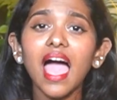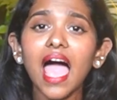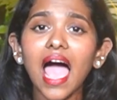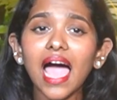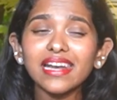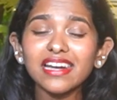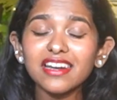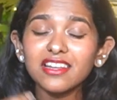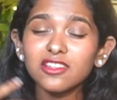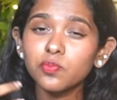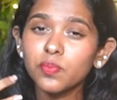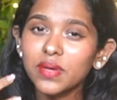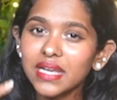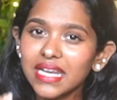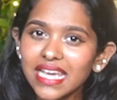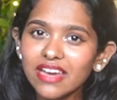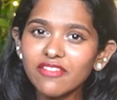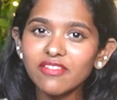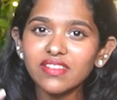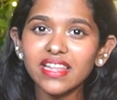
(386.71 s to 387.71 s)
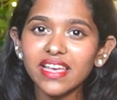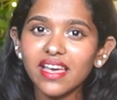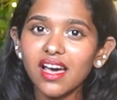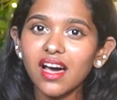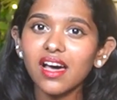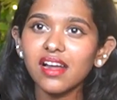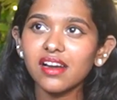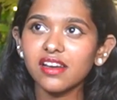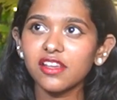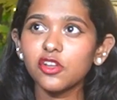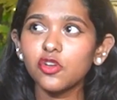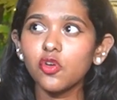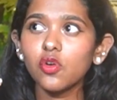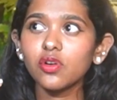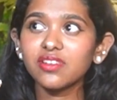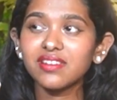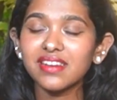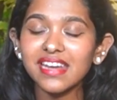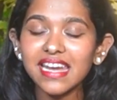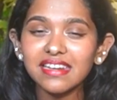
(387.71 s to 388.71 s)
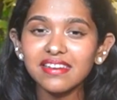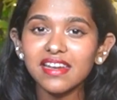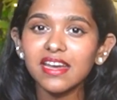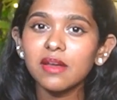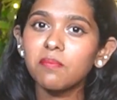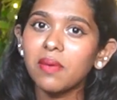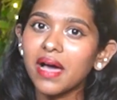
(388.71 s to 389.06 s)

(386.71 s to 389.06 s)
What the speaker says: And it is believed they are, treated